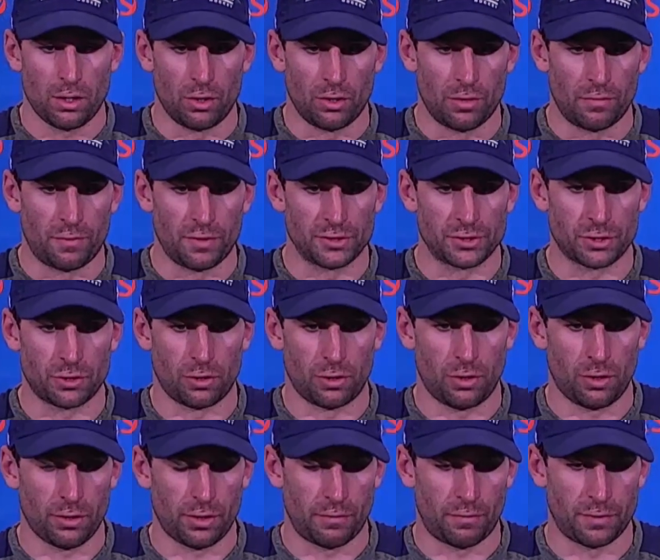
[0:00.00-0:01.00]

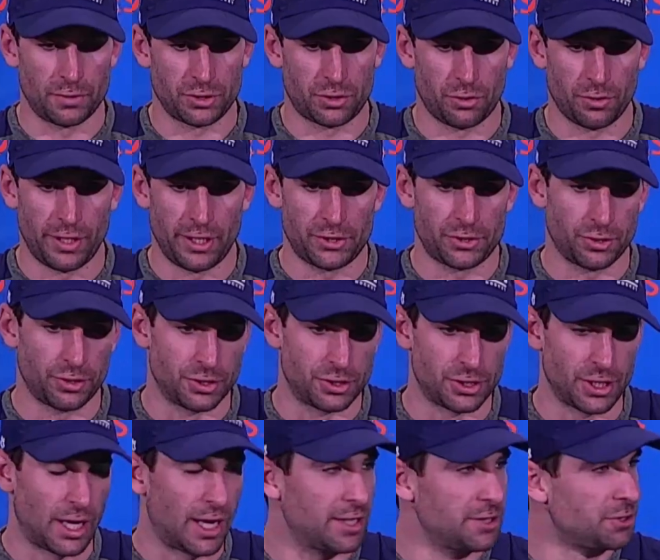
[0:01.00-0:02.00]
physical nature, the
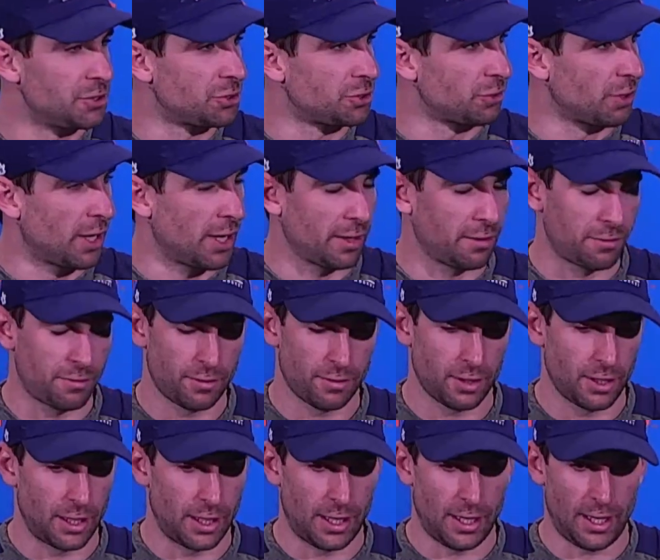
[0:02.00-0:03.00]
size, the strength,
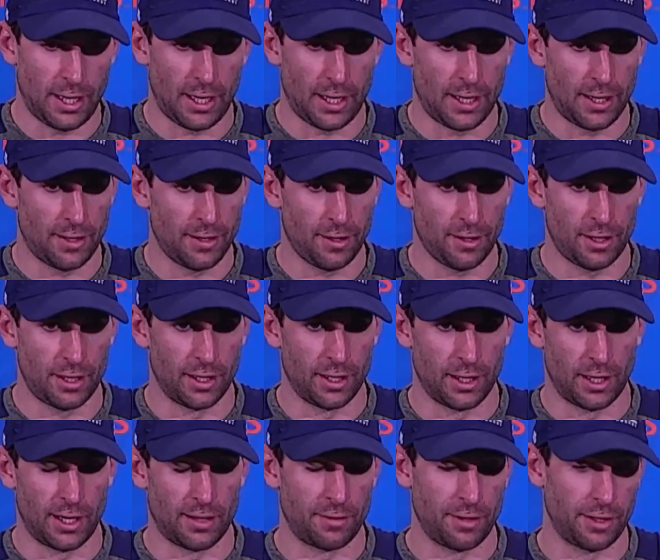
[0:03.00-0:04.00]

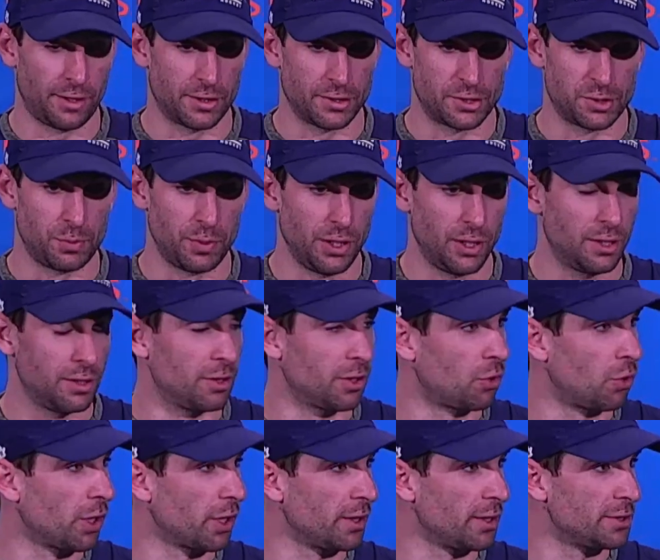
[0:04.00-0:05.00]
I think the speed and the
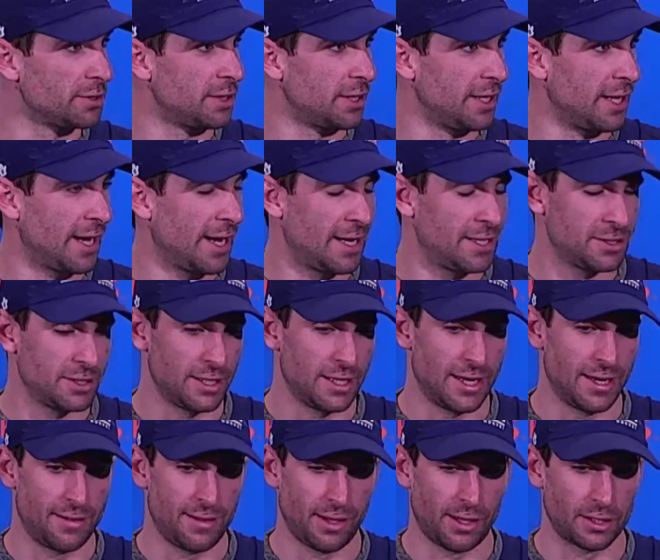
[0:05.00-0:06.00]
quickness that he has, and then
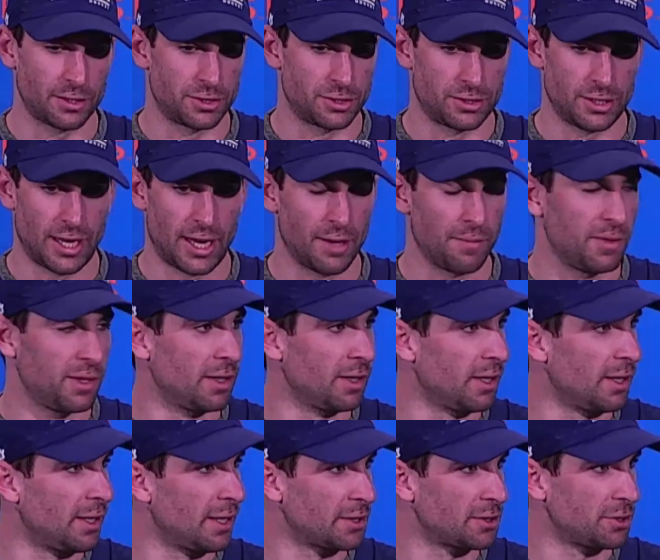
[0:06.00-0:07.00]
I think it's timing
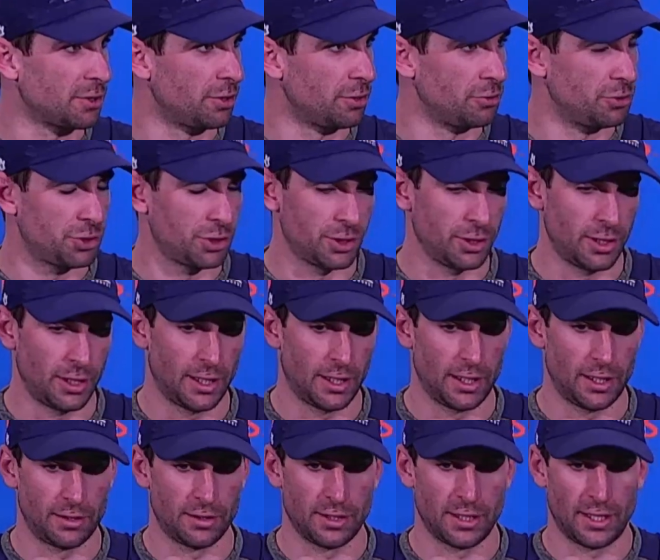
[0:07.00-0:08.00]
and execution.
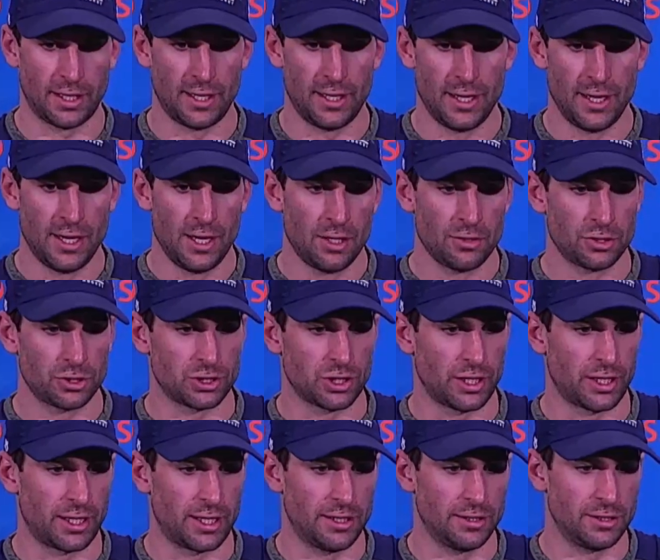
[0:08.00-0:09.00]
And just
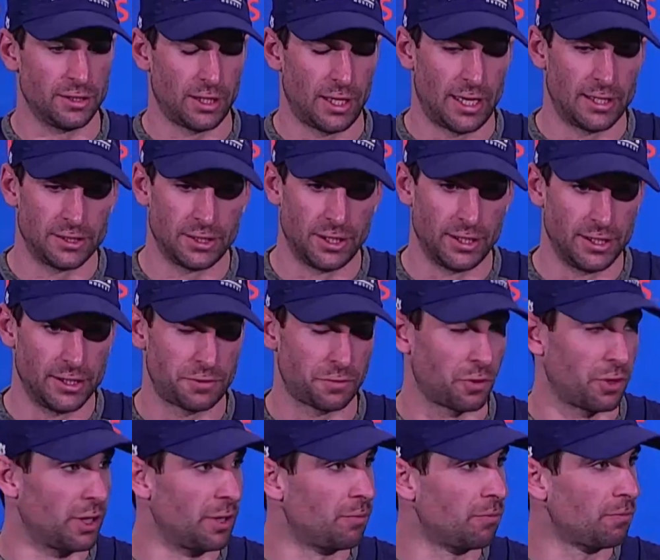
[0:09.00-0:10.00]
like it is, as it is
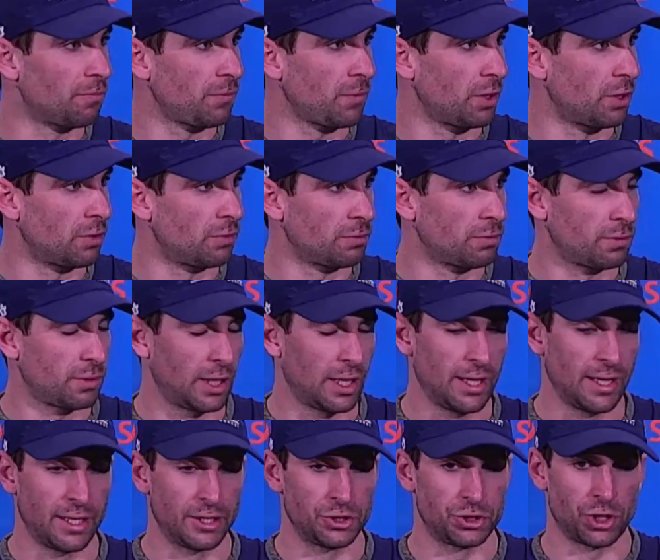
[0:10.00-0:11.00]
for him,
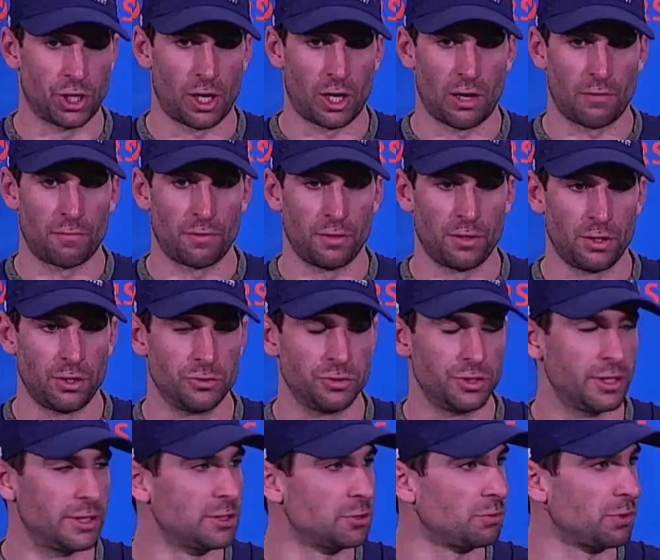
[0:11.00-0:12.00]
getting his shot off and
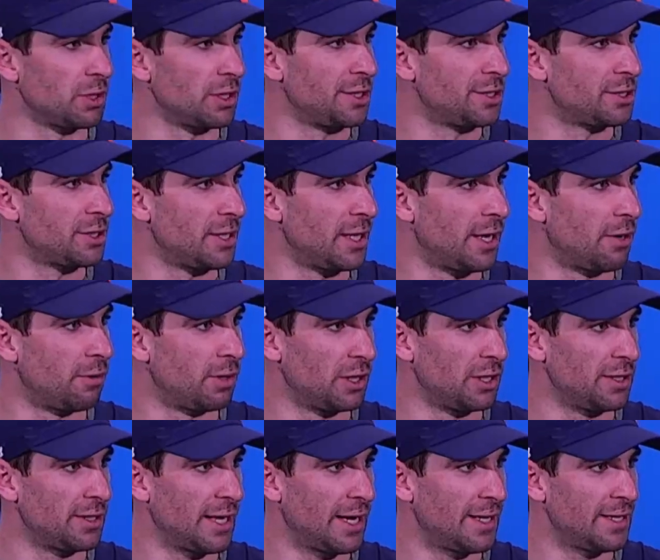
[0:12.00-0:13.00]
using his release and how
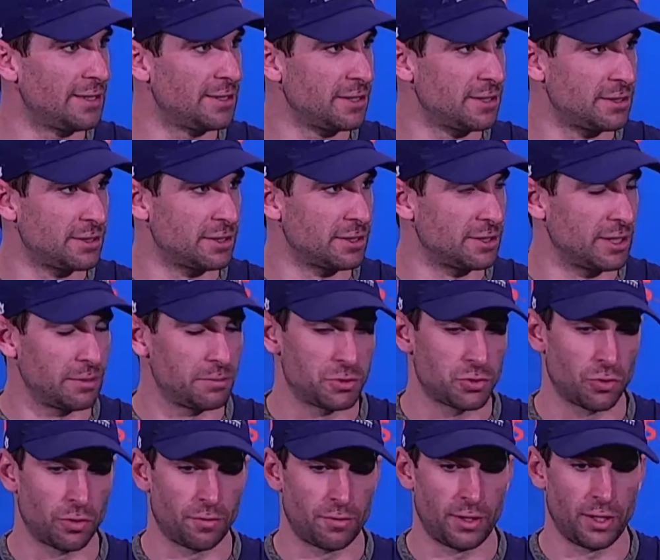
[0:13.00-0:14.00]
elite that is, it's the same
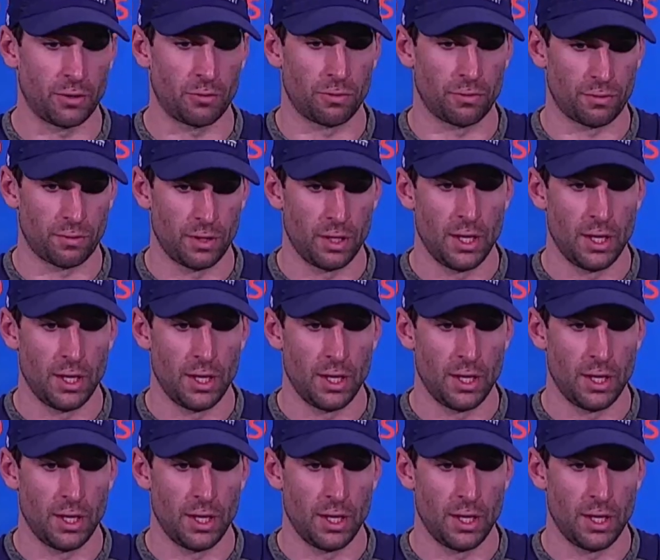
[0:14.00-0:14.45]
sort of thing with,